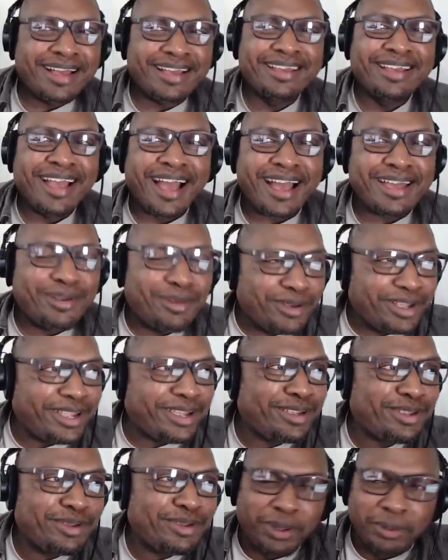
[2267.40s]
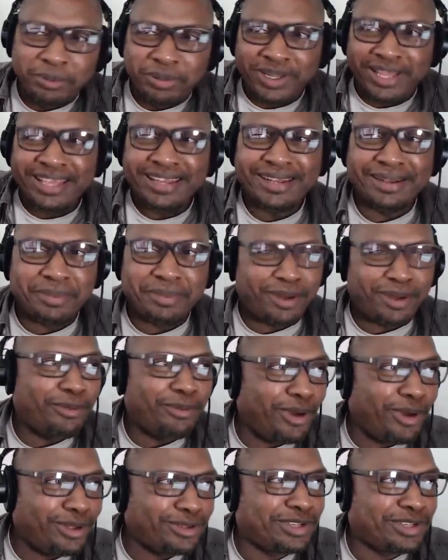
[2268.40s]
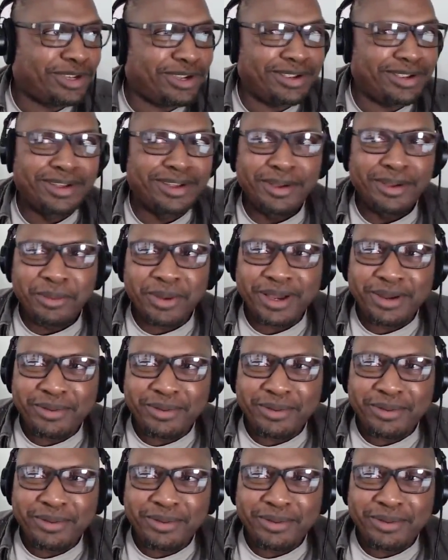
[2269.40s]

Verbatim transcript: I don't hear you complaining about Walter. Why she